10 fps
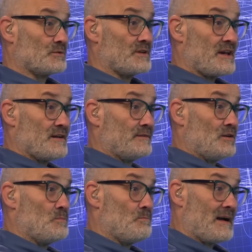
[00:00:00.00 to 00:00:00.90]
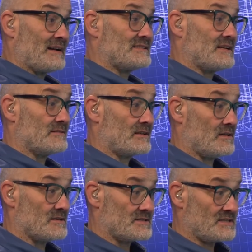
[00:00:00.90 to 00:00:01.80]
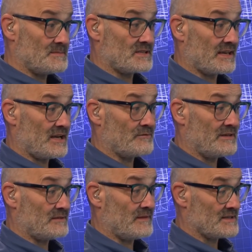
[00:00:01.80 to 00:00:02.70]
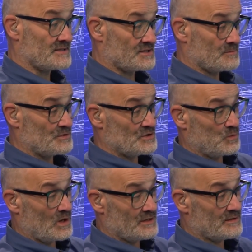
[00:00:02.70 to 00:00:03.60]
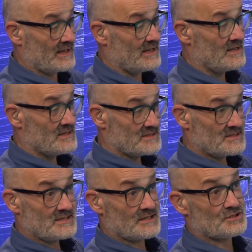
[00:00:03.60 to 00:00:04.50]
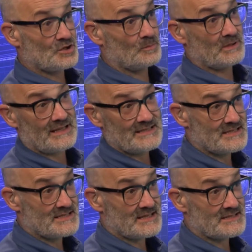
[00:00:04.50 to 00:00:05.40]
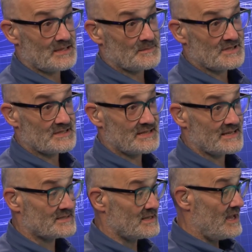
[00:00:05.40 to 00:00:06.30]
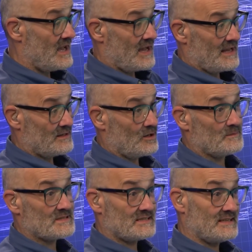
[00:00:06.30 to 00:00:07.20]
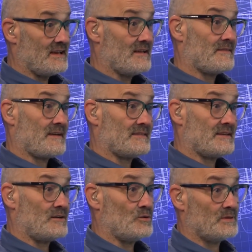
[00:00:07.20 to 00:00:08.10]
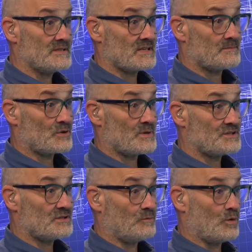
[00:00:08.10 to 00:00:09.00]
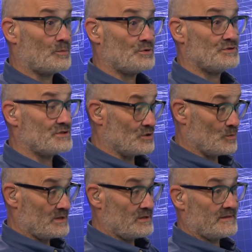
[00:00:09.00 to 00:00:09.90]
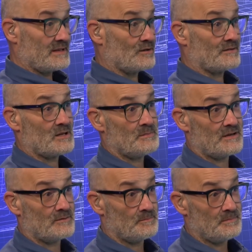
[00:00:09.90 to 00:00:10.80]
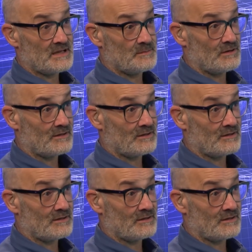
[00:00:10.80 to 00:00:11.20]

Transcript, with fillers: the airflow back down the car. So teams can get a real advantage, which is why you get such complicated setups as this. And obviously that then opens up the question of what would you do when you've then got that mirror, bigger mirror